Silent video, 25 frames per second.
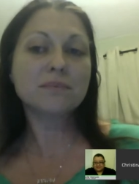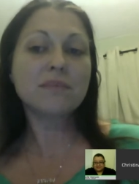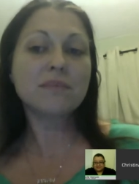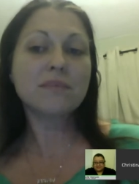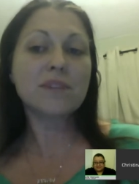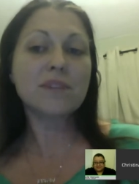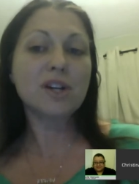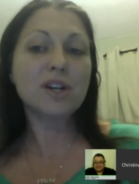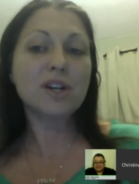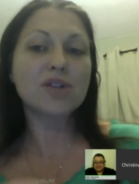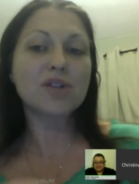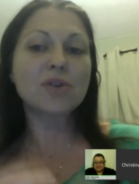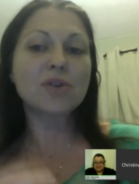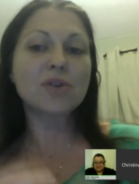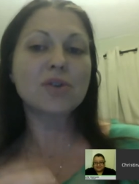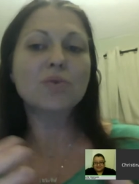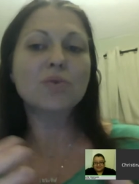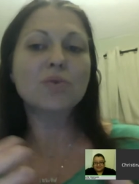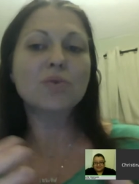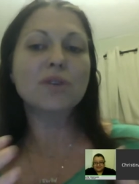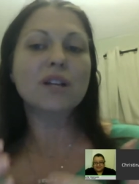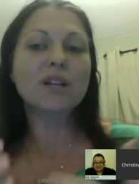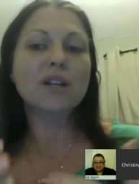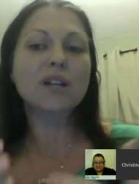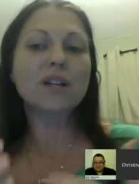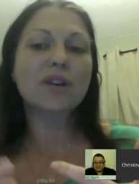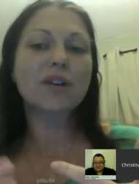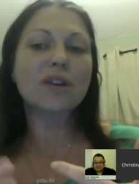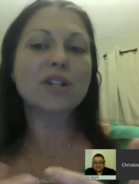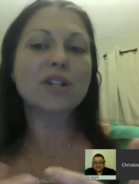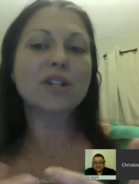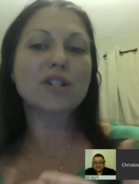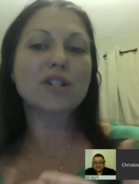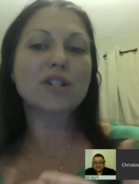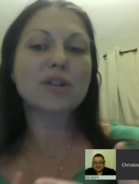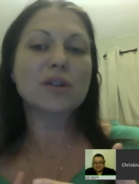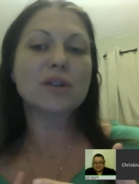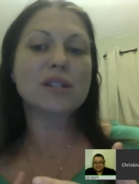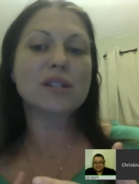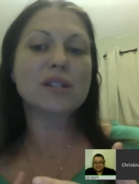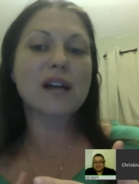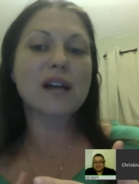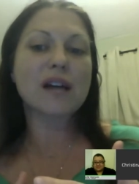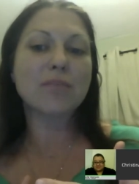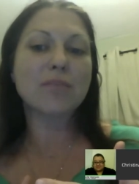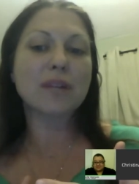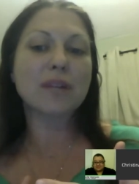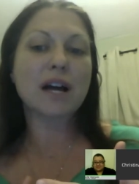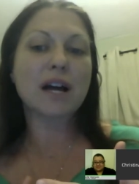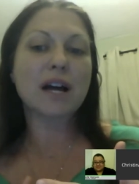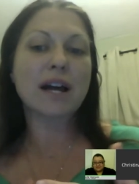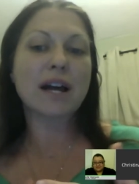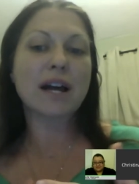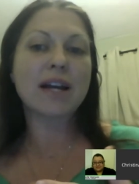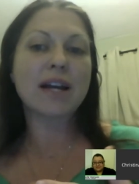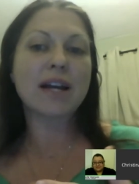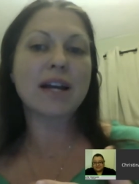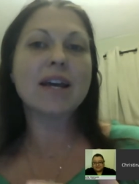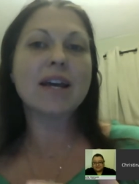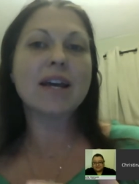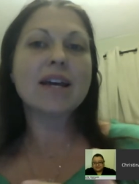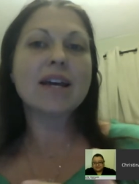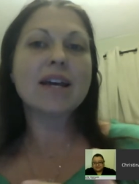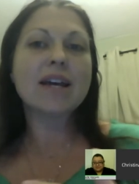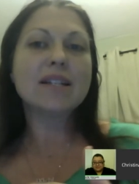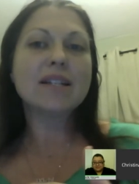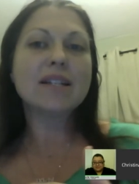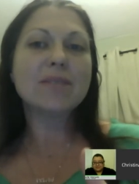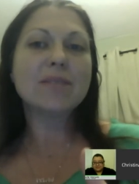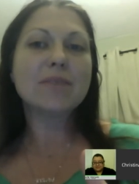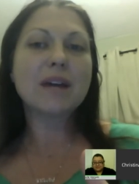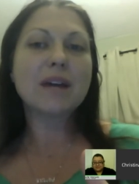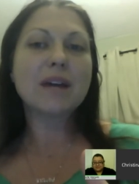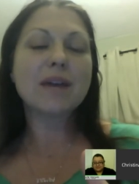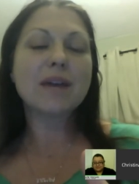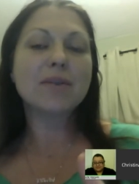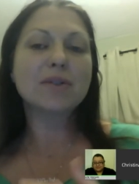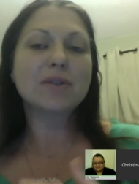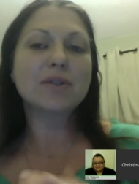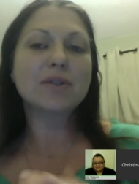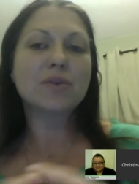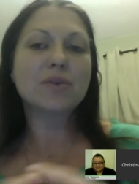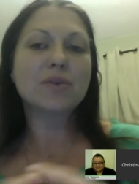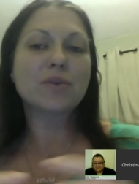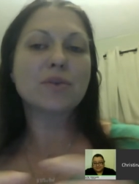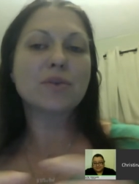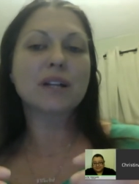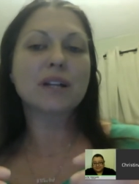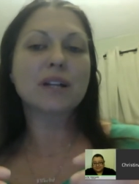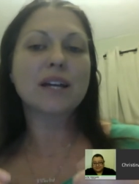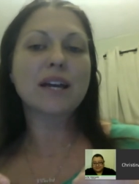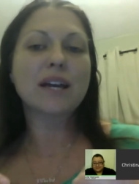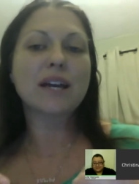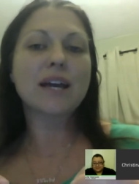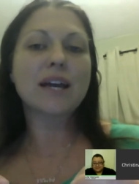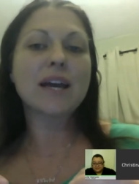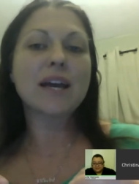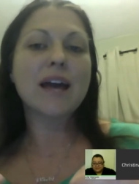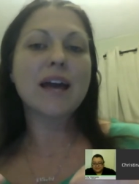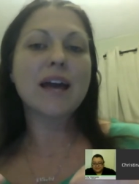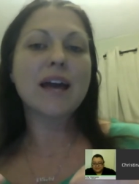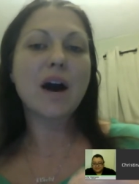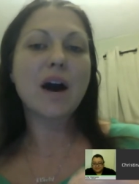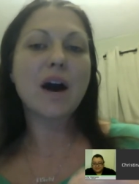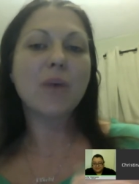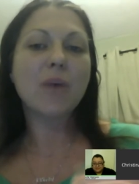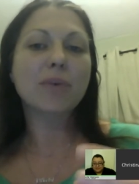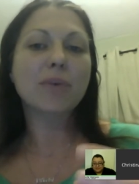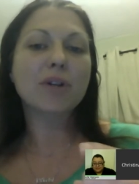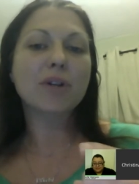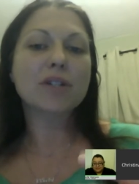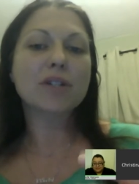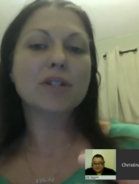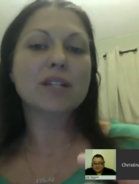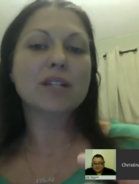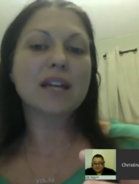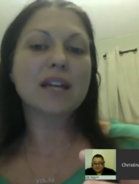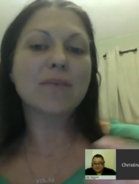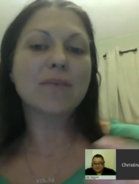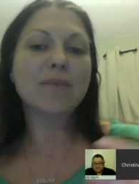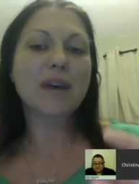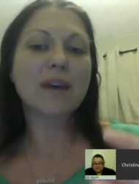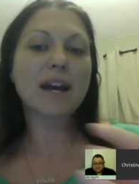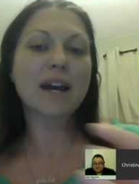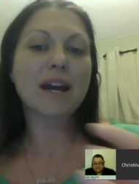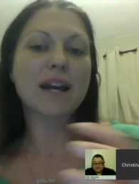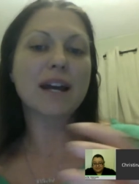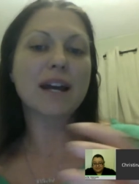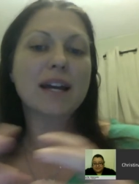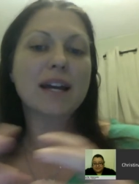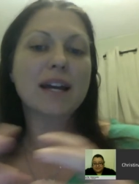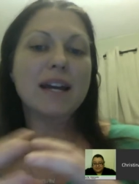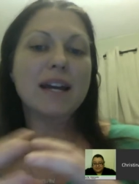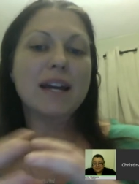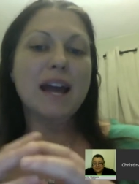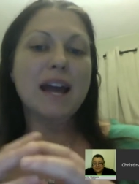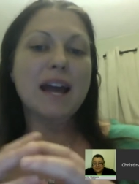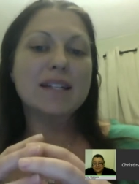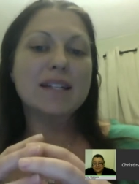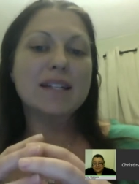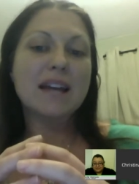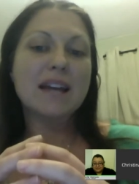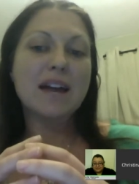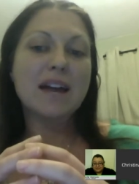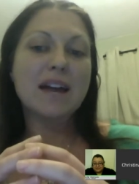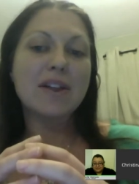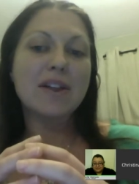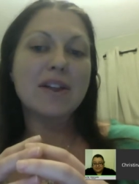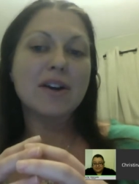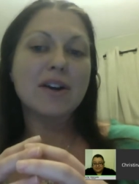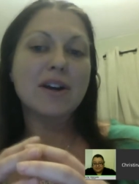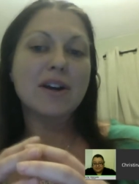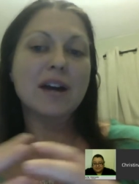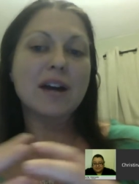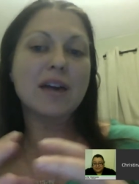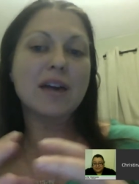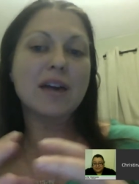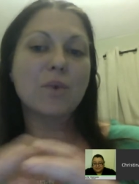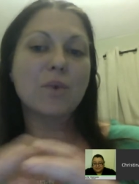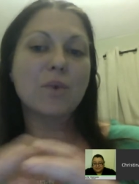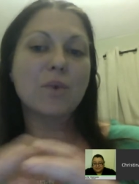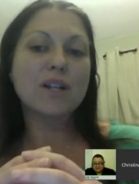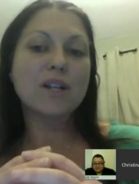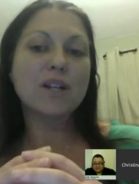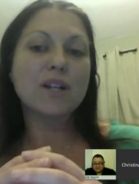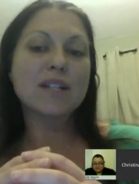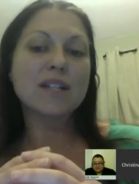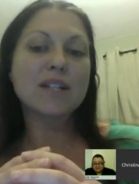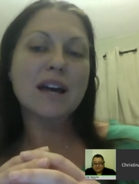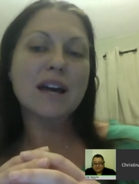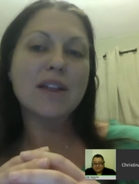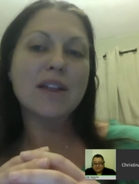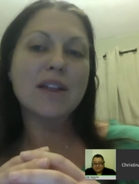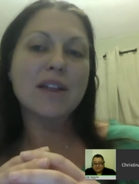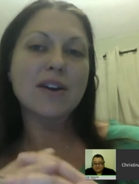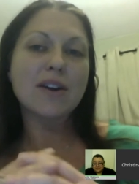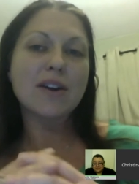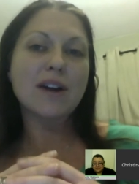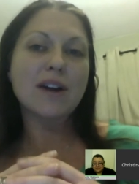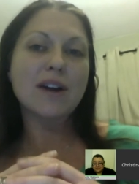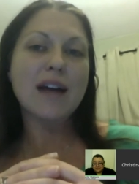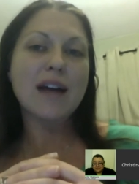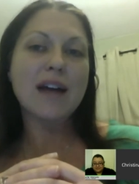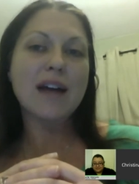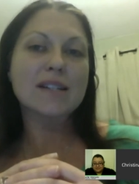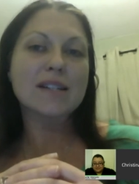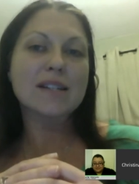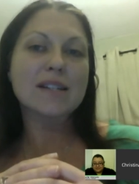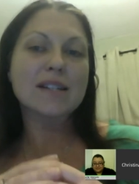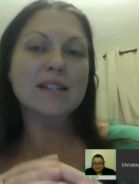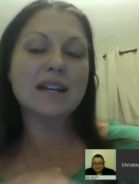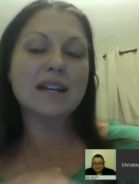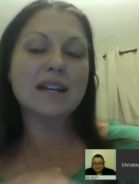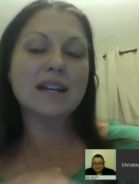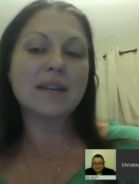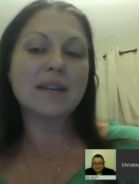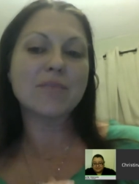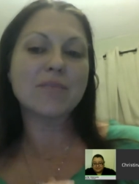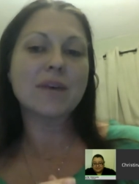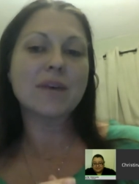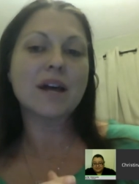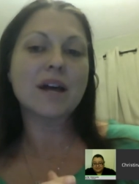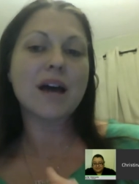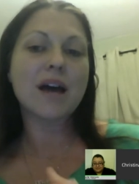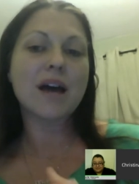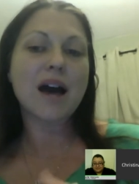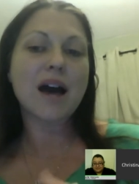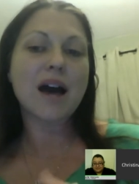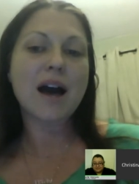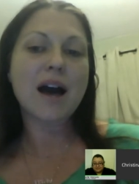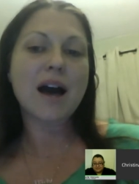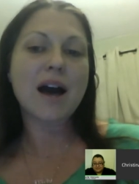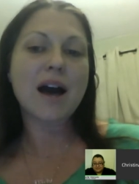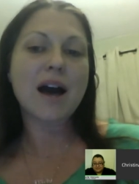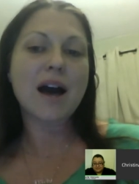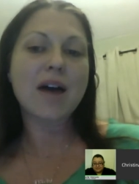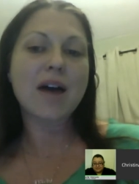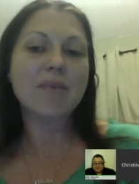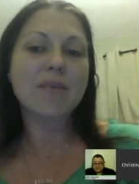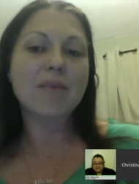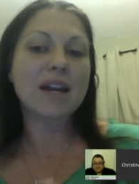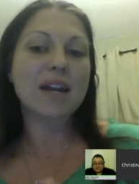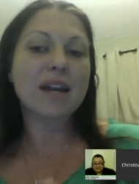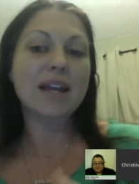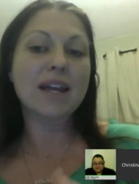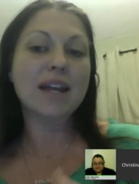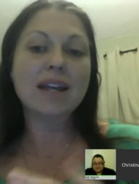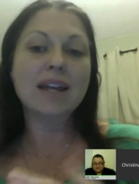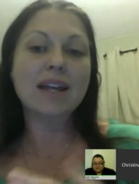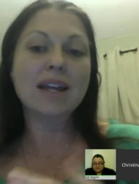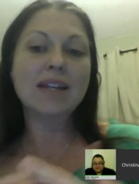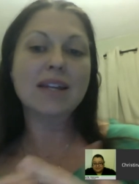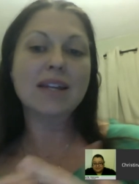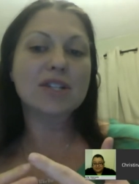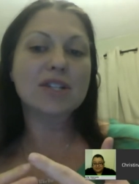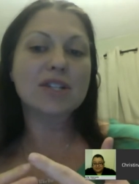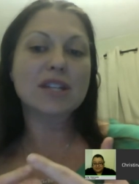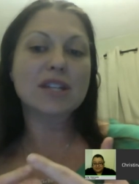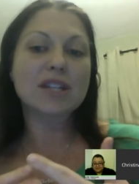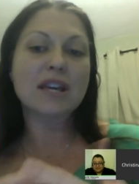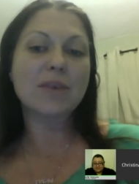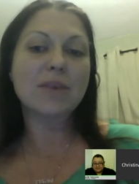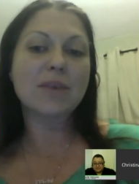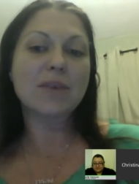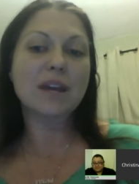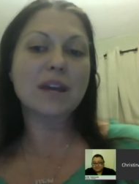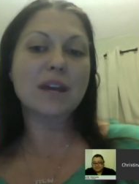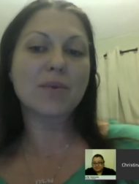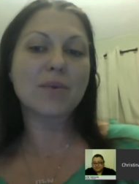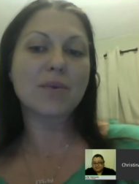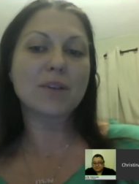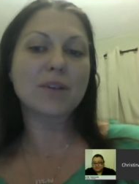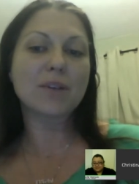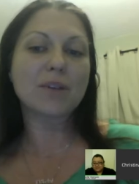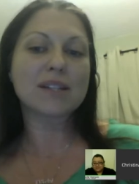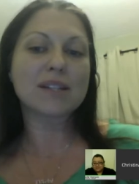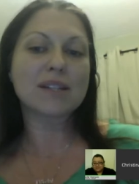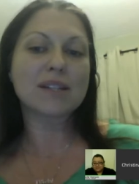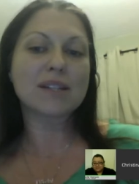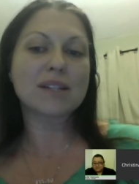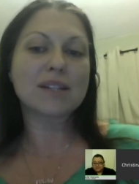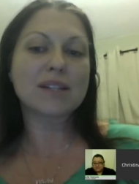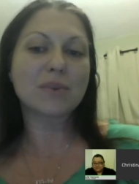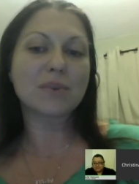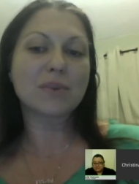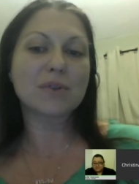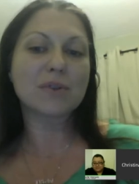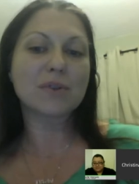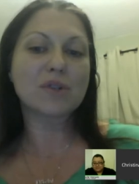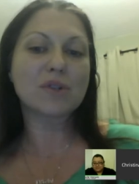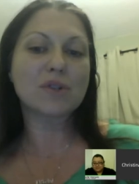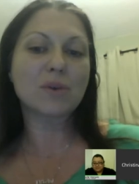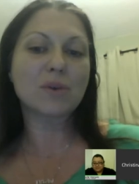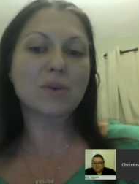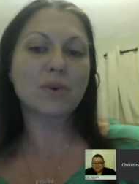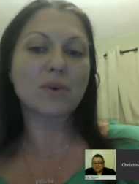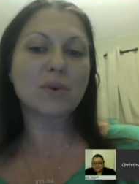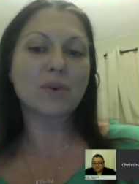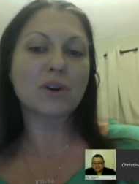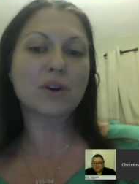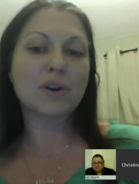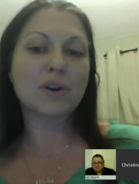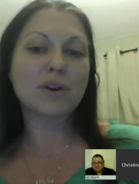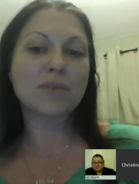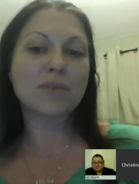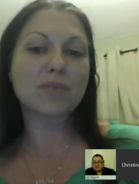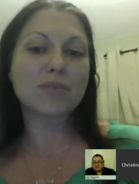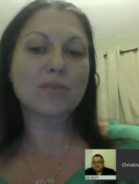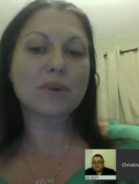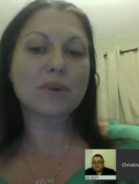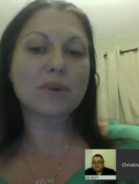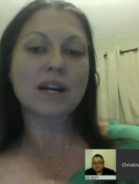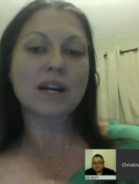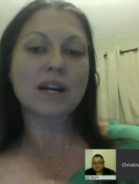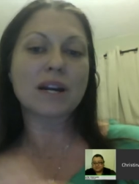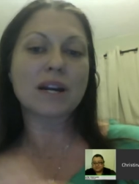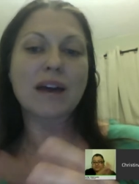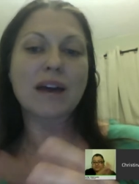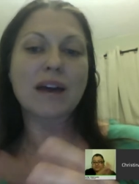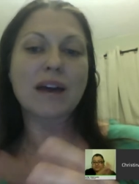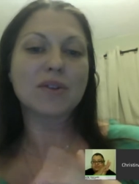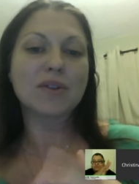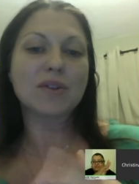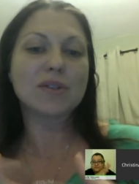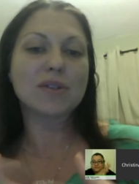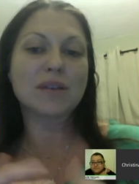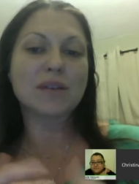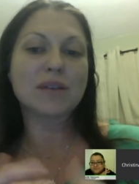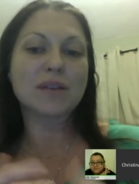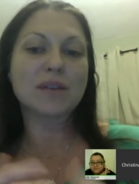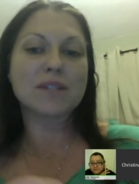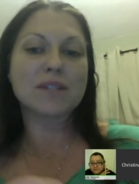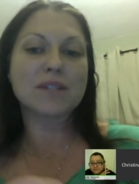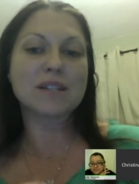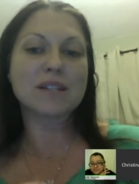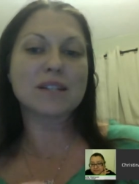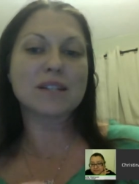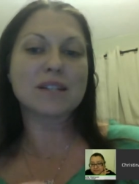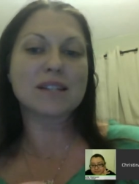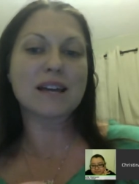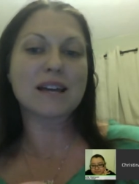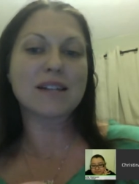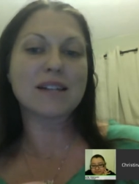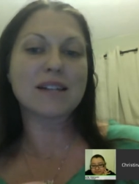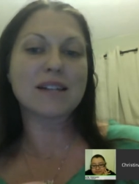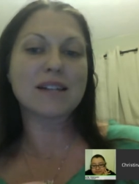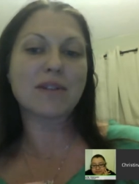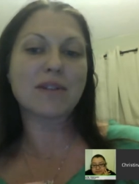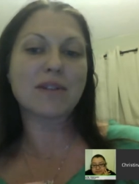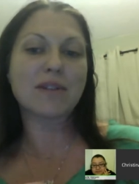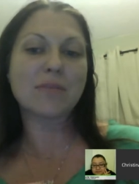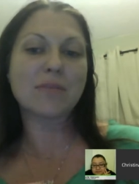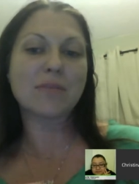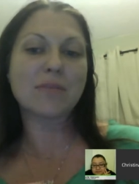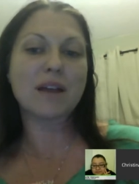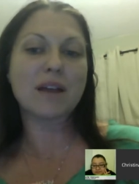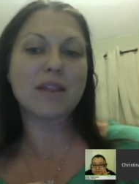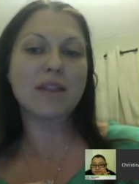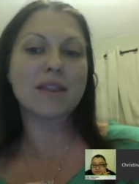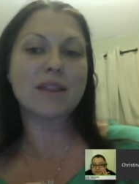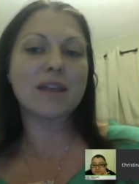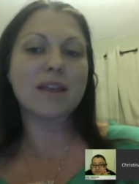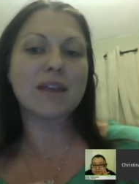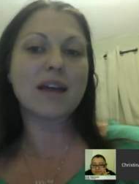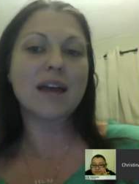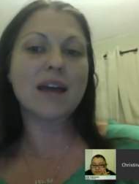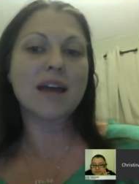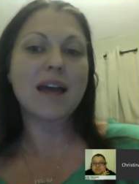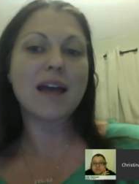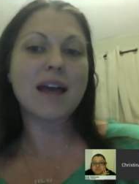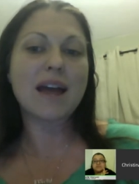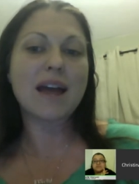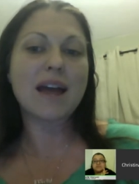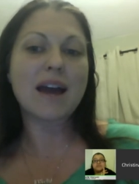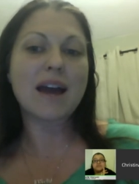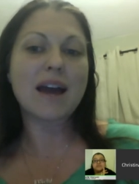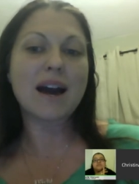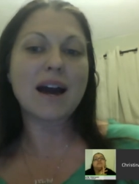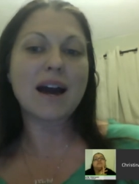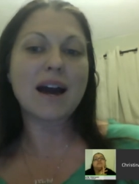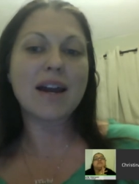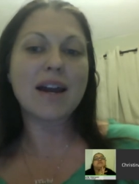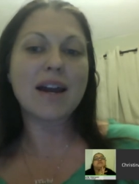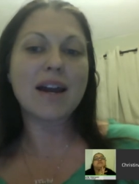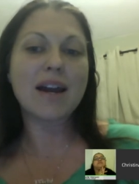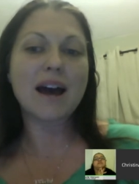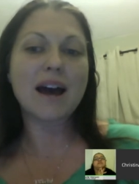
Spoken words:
So it's really great, too, as upline to be able to really help your team kind of connect together and work together as a team. And again, just keeping it really simple is so important. Printing out those steps of success every month, and